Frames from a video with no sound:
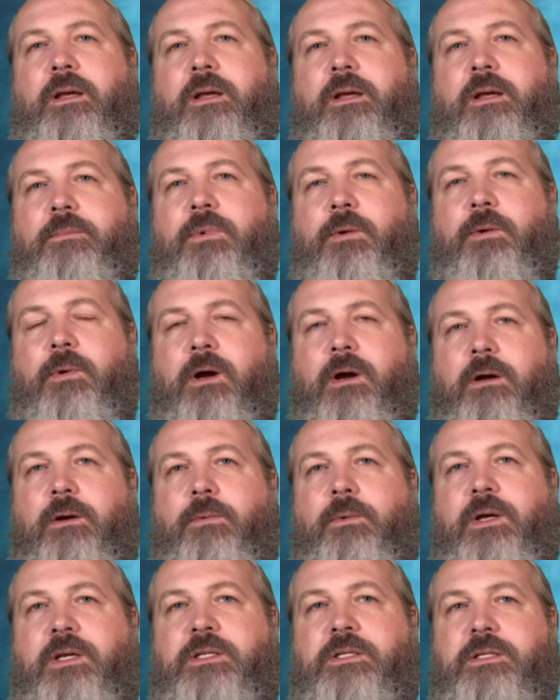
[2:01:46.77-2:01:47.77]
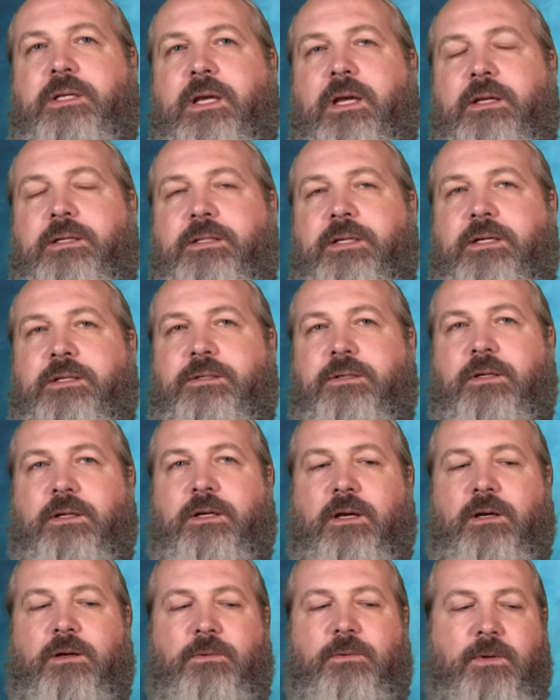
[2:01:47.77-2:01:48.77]
But where it was a century
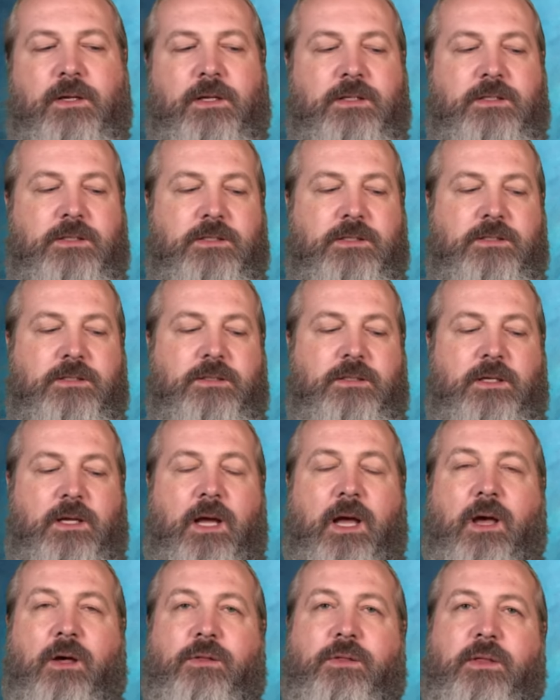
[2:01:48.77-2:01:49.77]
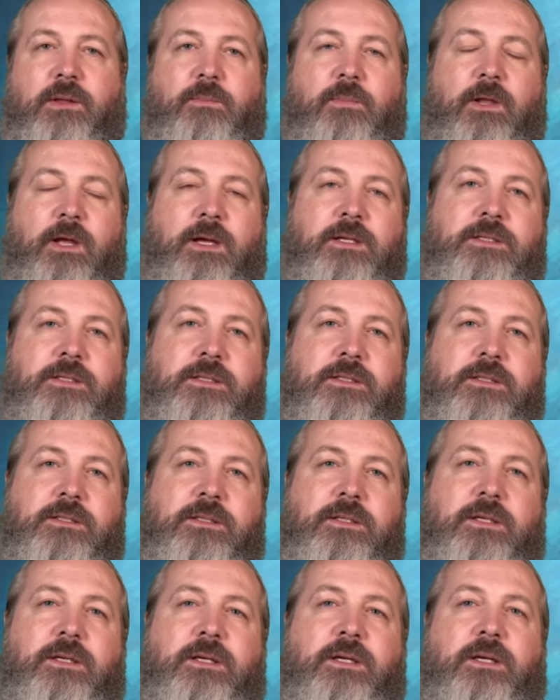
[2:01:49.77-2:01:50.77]
ago was a healthy place.
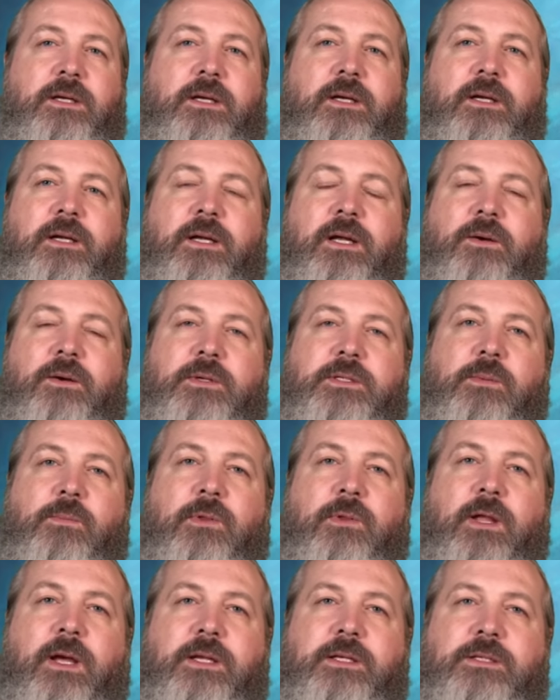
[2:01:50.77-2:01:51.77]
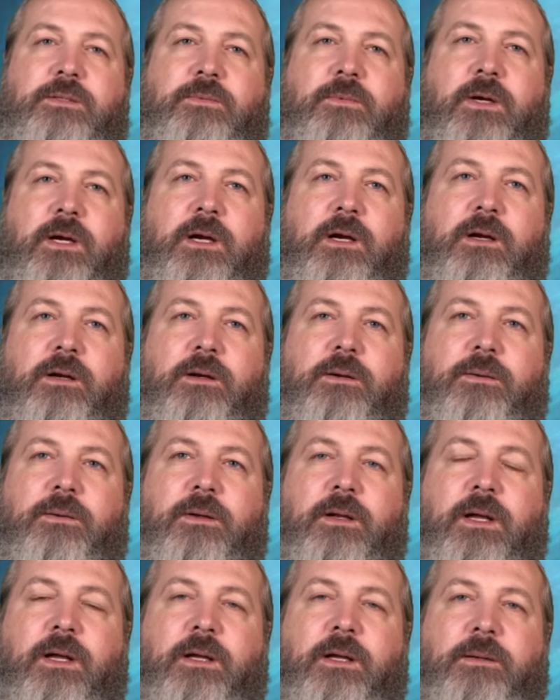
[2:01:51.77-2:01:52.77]
It was a place where,
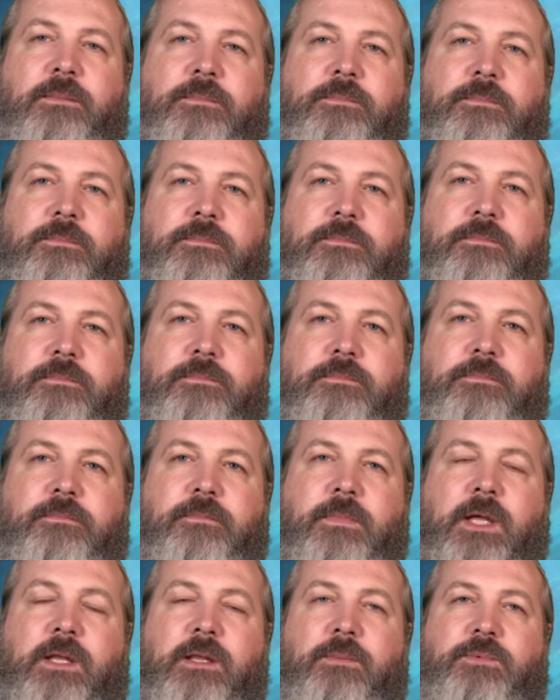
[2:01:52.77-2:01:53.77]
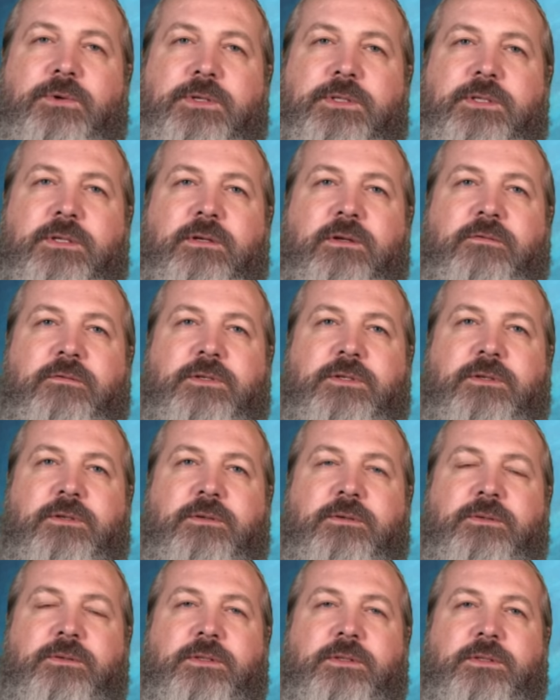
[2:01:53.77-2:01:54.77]
in the pursuit of
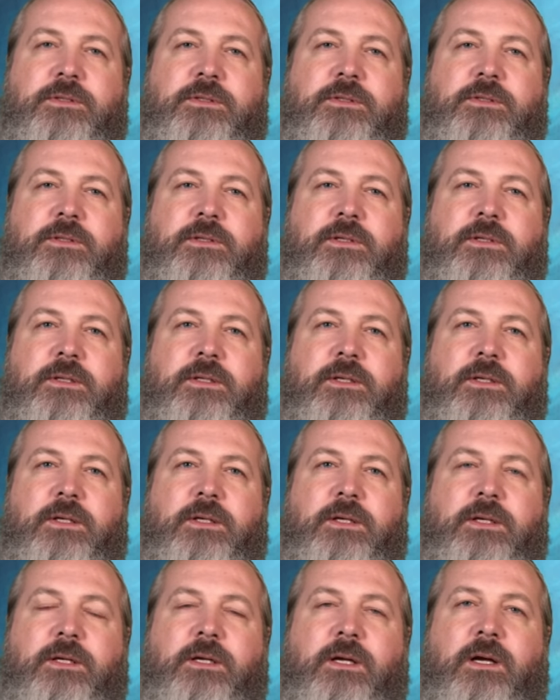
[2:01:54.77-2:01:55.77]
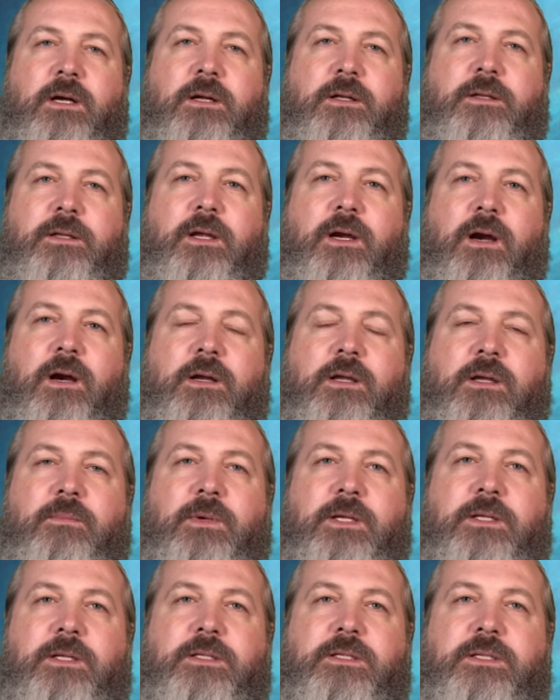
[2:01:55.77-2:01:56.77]
truth, the
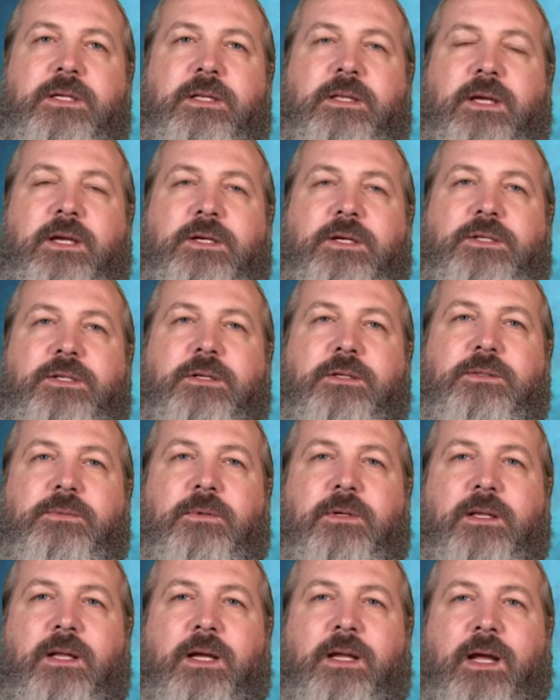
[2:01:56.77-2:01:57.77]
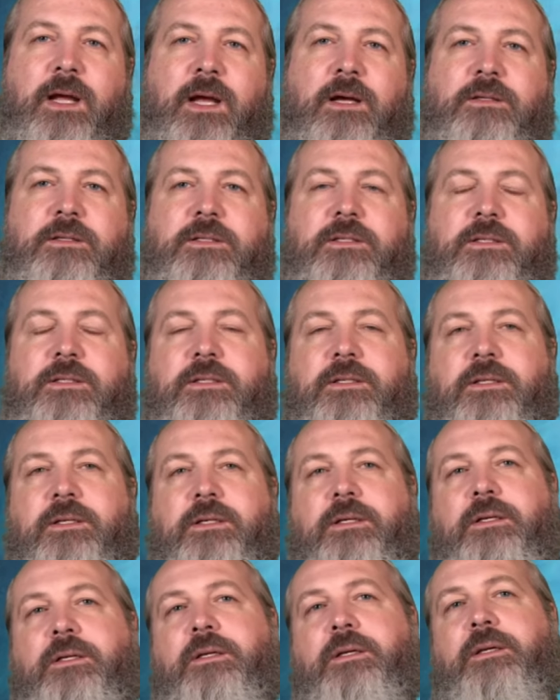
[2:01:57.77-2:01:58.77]
arguments and the issues were laid out,
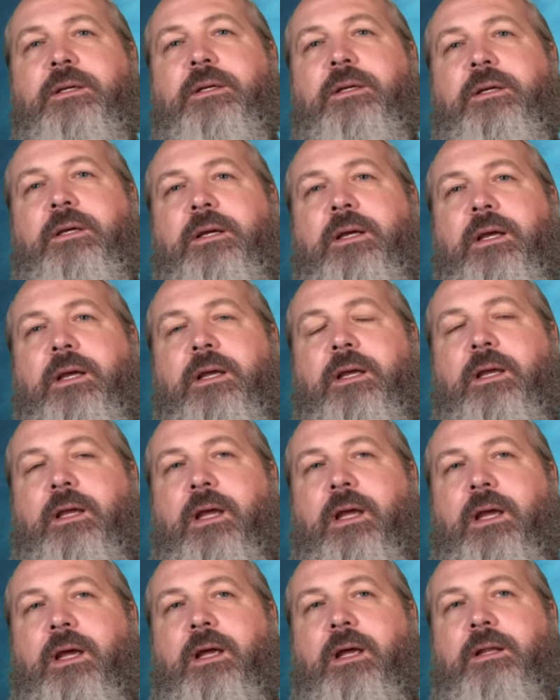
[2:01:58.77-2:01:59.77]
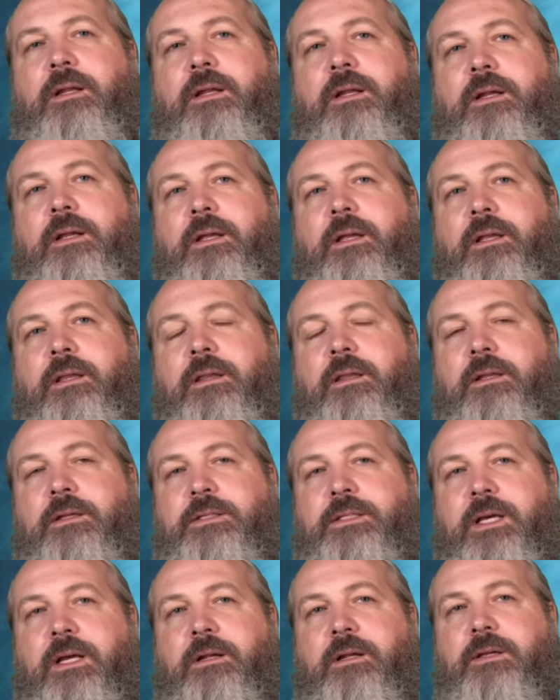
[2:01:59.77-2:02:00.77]
and the
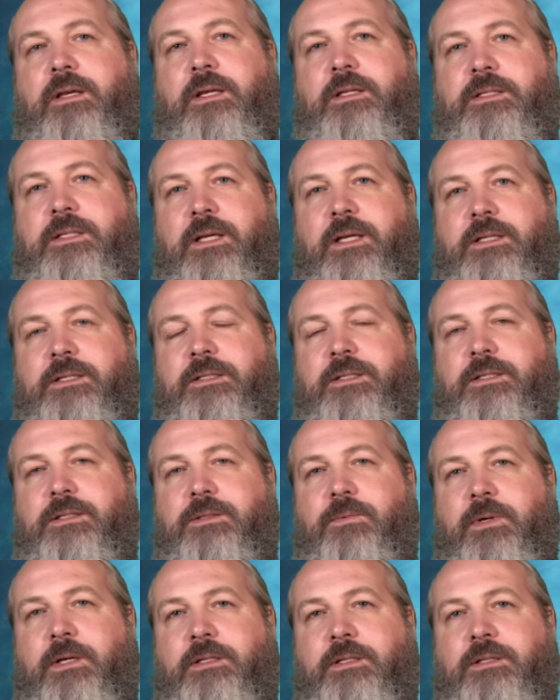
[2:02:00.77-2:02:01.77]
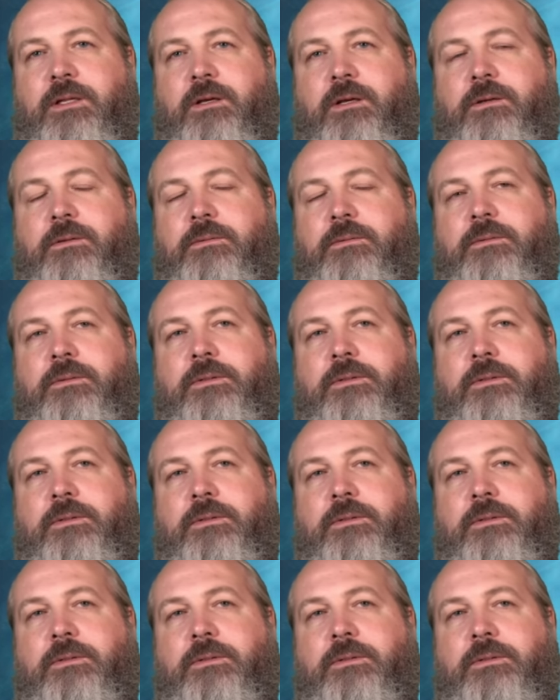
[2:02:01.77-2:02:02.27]
settled consensus was no,